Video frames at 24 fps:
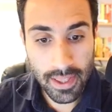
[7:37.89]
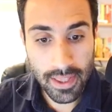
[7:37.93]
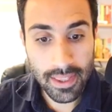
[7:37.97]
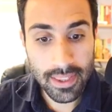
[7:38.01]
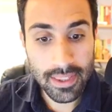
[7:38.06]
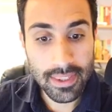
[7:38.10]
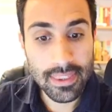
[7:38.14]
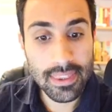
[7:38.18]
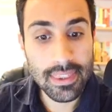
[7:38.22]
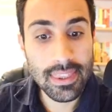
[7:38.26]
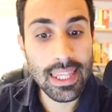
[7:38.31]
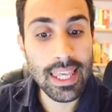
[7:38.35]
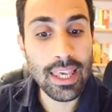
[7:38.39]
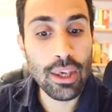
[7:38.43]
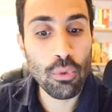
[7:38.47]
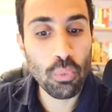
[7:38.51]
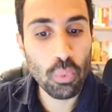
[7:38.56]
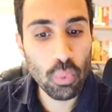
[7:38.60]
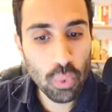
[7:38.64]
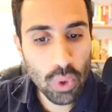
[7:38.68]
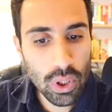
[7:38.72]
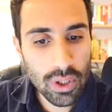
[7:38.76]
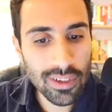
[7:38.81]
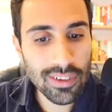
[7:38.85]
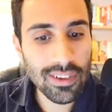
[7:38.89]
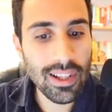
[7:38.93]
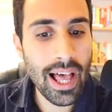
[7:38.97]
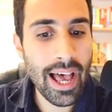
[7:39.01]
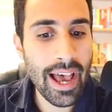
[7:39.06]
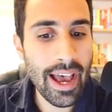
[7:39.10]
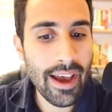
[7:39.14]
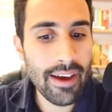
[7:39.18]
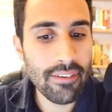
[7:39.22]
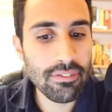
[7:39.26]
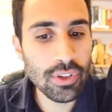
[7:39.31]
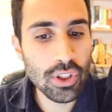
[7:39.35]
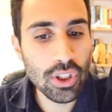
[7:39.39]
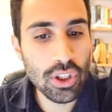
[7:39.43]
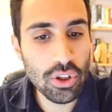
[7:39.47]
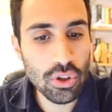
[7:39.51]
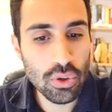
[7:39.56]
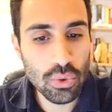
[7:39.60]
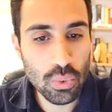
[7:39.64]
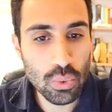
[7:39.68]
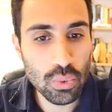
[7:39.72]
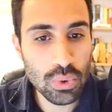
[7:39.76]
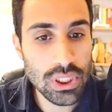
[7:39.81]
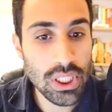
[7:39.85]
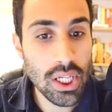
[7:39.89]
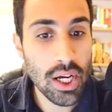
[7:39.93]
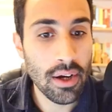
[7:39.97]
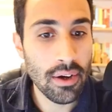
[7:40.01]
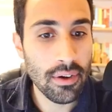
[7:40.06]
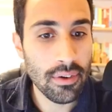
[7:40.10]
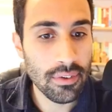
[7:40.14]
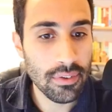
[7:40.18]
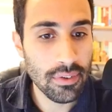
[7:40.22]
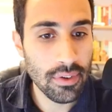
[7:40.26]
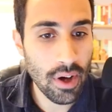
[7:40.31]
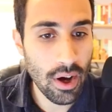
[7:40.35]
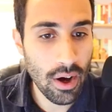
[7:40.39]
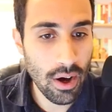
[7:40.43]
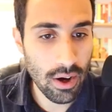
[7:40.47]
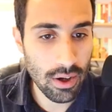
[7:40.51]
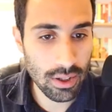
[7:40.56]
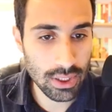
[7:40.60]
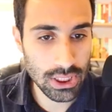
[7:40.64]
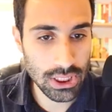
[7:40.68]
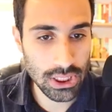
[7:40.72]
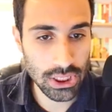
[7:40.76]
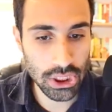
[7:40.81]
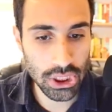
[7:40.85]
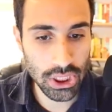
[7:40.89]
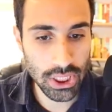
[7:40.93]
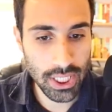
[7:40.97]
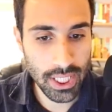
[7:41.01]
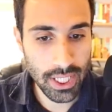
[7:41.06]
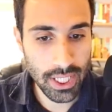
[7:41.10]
they will have to use the oxygen.